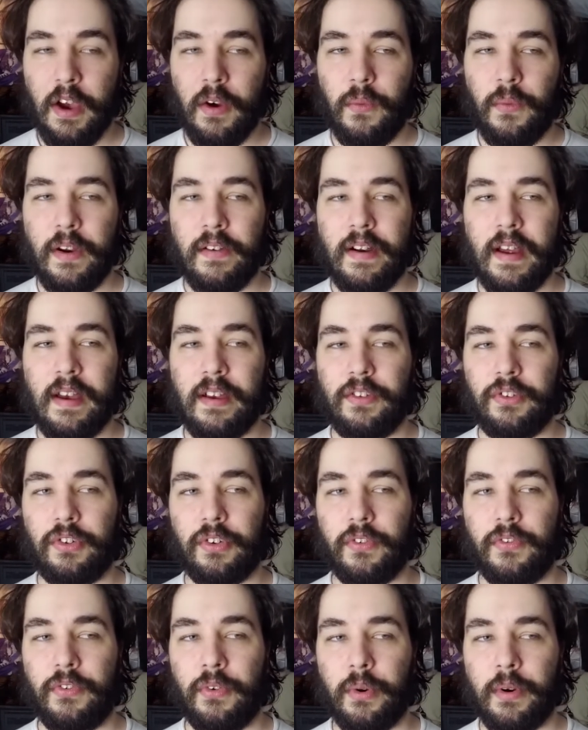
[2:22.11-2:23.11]
Whereas
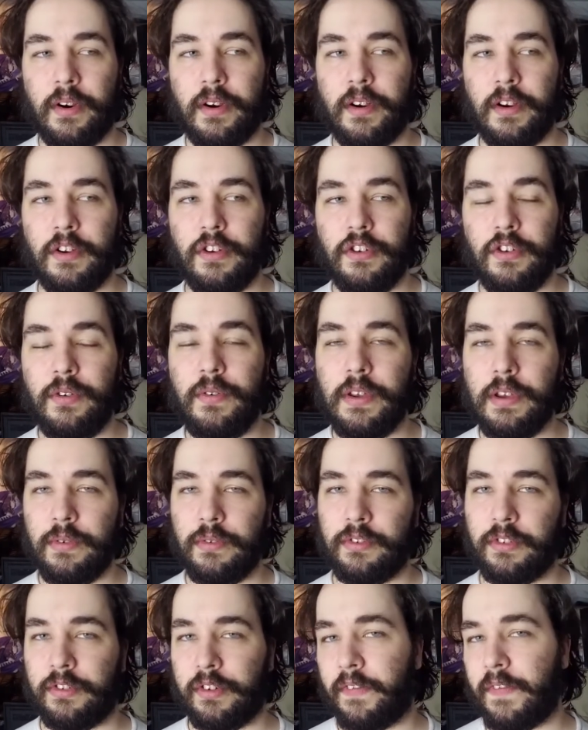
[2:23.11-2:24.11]
for new
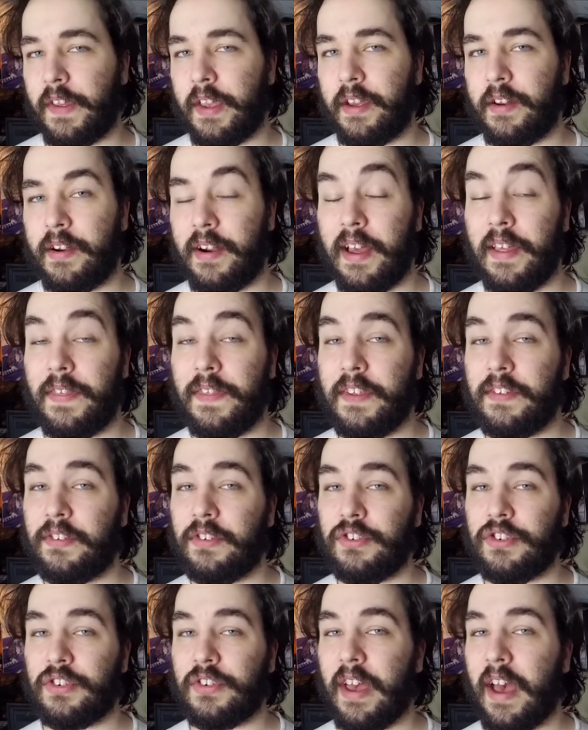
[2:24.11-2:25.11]
users of the internet, this
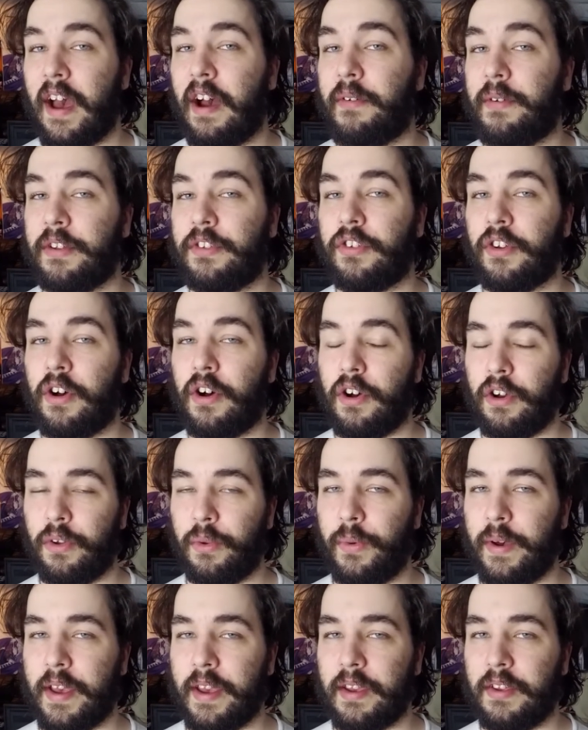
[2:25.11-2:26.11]
is just how it's
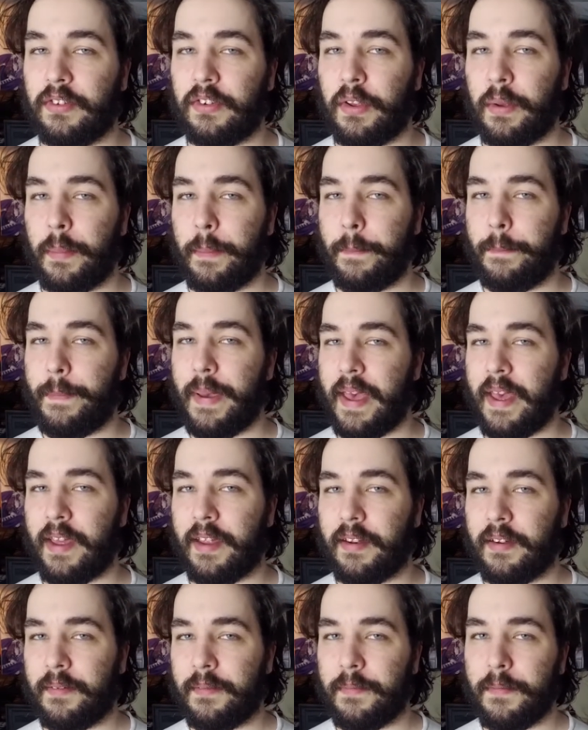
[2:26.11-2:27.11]
always
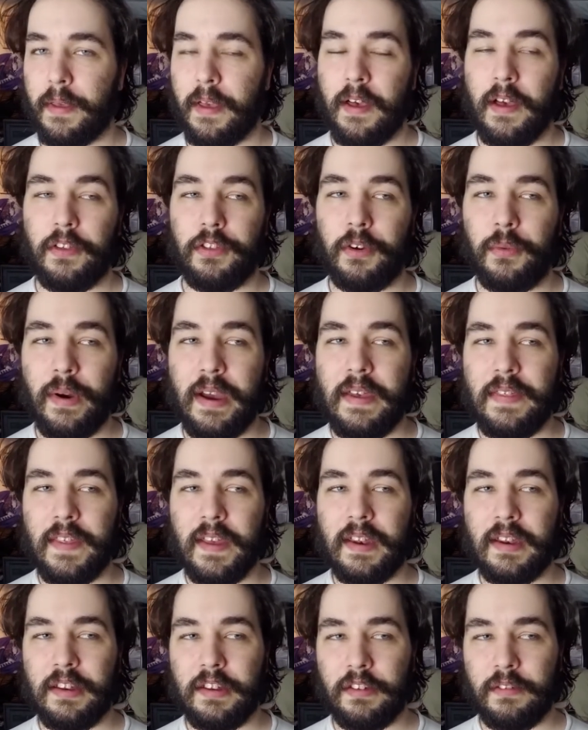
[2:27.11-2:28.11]
been. The way
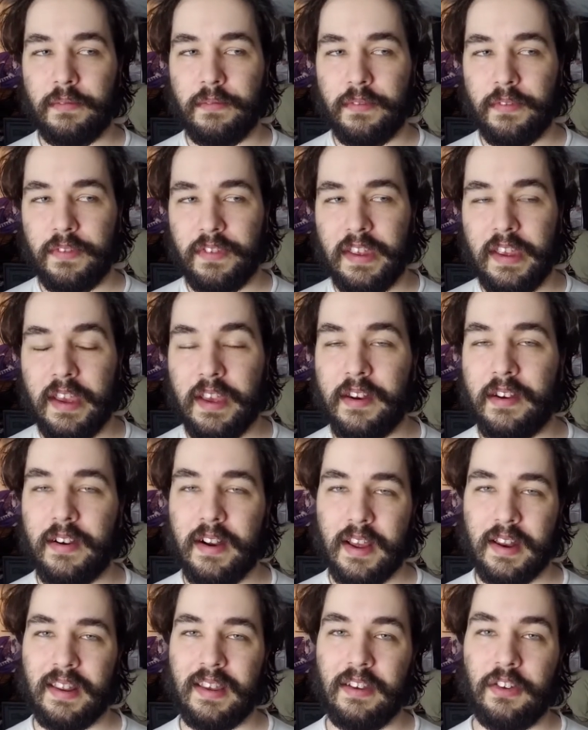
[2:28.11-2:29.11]
that the
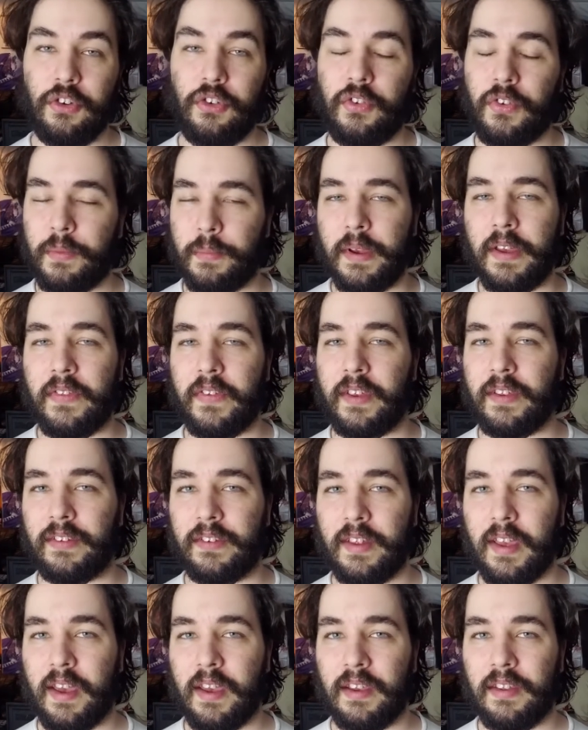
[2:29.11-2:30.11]
internet is for me these
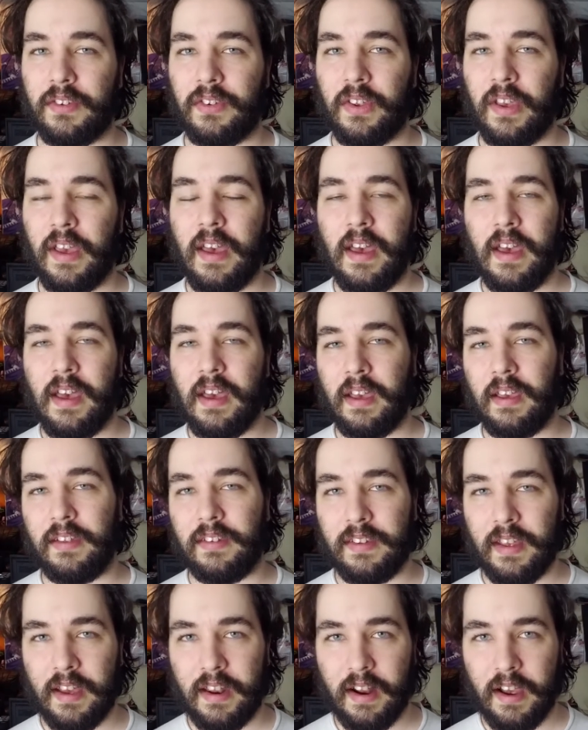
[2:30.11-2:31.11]
days
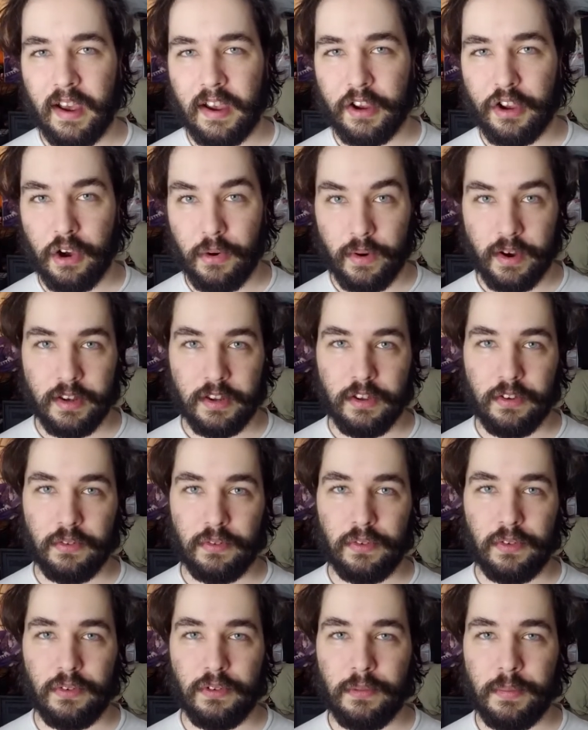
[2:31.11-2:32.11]
is that I go on
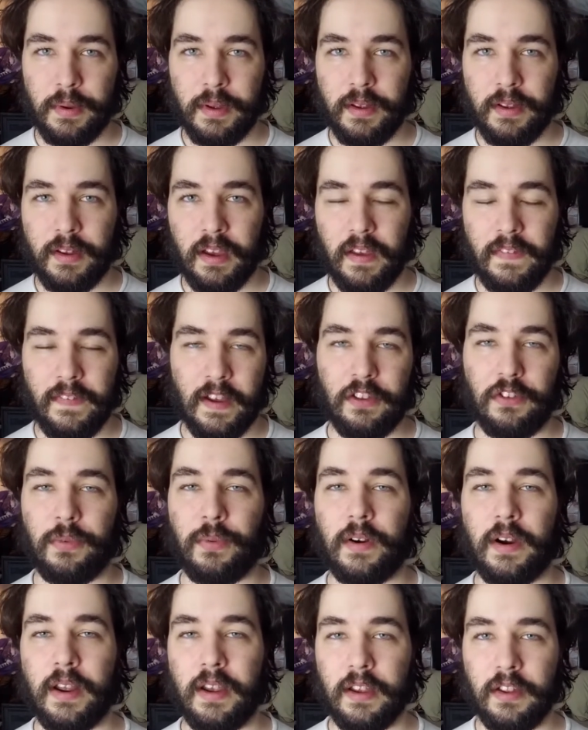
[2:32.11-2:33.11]
YouTube, and that's
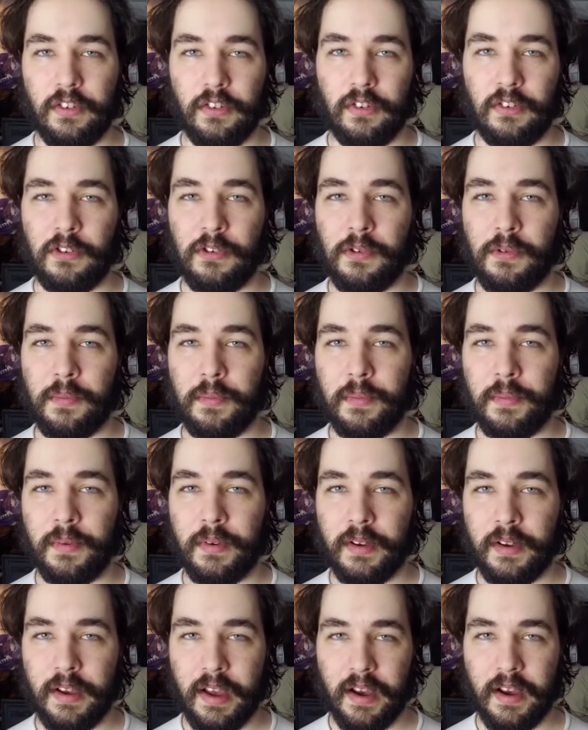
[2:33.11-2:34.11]
where I consume
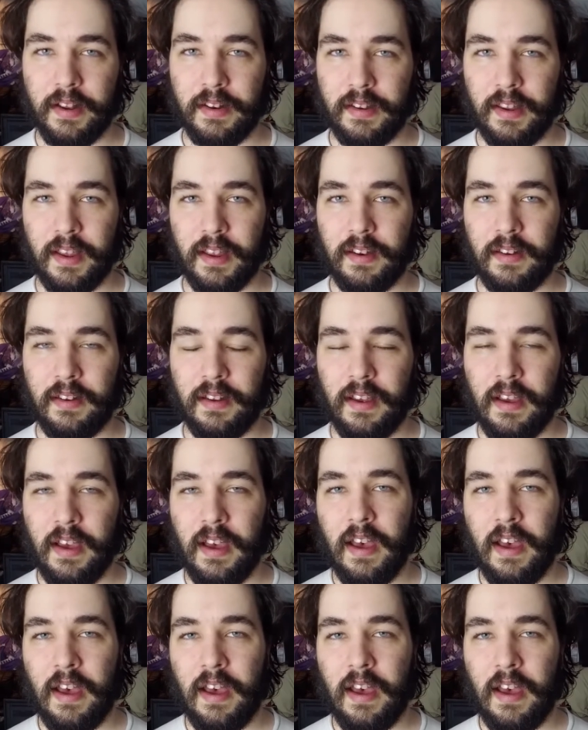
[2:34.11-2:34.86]
content.